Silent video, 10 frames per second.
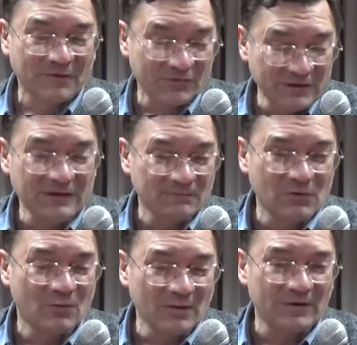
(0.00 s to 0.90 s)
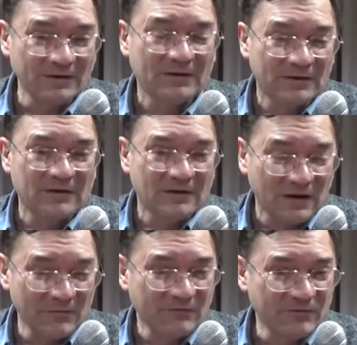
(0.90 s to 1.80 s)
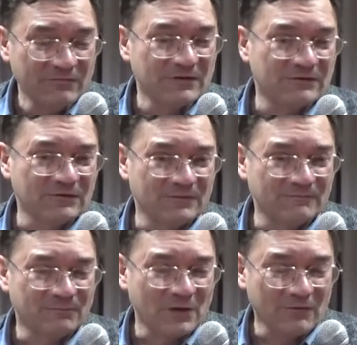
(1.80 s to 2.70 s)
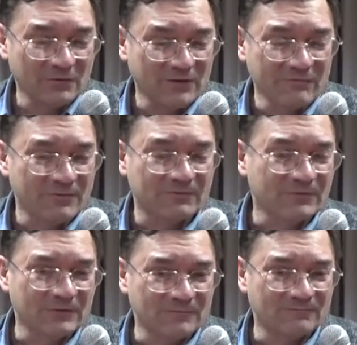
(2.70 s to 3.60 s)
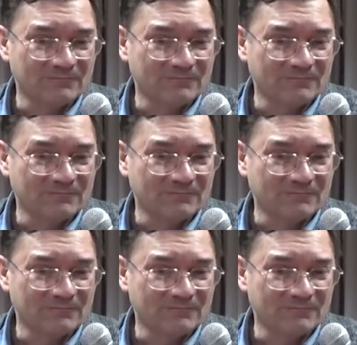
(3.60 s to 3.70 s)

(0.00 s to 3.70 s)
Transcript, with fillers: If you needed more women, I would have given it to you. I would have given them to you.